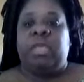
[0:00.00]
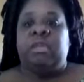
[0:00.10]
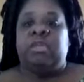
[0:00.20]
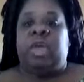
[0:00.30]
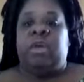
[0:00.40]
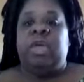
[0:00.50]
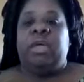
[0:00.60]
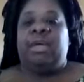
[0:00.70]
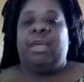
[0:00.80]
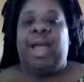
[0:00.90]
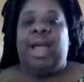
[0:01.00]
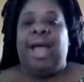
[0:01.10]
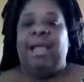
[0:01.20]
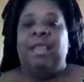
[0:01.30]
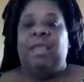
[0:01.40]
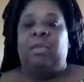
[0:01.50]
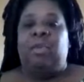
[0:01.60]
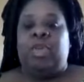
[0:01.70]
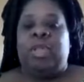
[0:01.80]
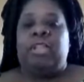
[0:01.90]
You know, God
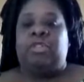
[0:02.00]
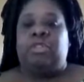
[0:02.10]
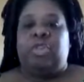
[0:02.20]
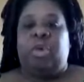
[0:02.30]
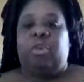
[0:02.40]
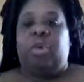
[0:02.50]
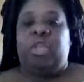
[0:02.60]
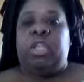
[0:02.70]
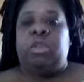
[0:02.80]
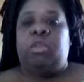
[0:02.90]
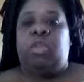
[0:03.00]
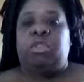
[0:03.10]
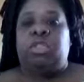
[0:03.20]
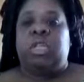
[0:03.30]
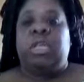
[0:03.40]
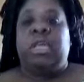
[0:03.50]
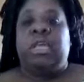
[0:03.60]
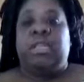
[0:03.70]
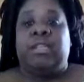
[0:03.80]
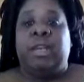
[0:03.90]
will let you know what He wants
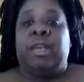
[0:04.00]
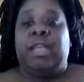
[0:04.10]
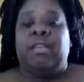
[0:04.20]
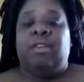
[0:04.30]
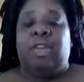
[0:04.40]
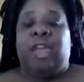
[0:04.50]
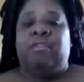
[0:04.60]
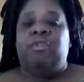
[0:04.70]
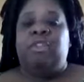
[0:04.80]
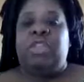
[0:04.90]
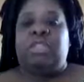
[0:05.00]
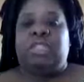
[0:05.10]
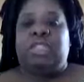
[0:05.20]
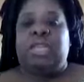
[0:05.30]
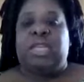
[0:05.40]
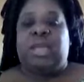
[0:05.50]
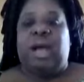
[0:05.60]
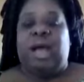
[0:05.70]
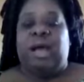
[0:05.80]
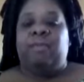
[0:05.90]
done in your life. You need to seek
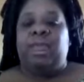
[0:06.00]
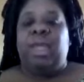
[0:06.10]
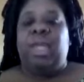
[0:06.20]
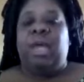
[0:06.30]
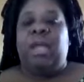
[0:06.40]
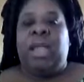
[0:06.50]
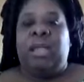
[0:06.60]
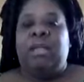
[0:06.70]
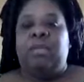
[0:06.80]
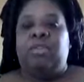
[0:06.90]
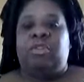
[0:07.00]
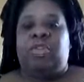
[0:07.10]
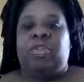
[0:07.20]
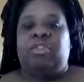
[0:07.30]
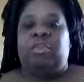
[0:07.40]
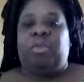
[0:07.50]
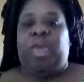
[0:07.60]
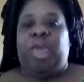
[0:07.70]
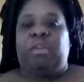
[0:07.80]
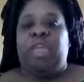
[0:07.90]
God, allow Him to direct your
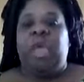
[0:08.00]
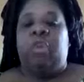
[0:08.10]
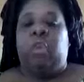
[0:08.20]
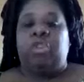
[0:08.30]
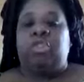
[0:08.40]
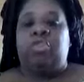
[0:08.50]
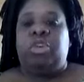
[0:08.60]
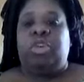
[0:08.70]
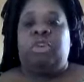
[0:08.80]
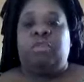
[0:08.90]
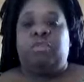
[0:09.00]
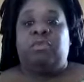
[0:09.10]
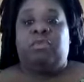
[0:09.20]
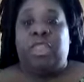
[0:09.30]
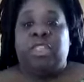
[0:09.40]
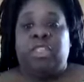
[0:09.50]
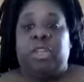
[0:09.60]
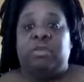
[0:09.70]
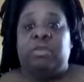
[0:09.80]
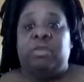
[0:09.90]
path. Once you get a
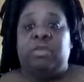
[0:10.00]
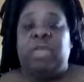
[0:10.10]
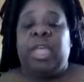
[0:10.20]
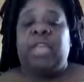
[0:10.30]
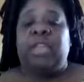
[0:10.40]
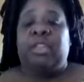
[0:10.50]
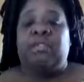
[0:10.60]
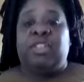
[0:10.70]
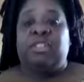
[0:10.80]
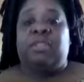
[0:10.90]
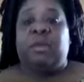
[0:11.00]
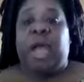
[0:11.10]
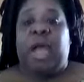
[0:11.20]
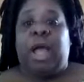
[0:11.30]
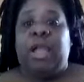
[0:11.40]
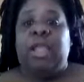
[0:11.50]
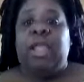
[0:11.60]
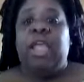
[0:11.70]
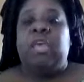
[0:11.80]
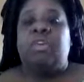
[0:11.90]
vision, and get the vision from God,
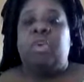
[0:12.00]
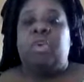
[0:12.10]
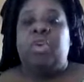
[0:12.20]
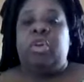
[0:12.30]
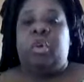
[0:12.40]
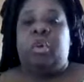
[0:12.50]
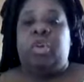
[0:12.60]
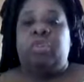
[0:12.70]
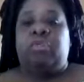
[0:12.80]
you will know what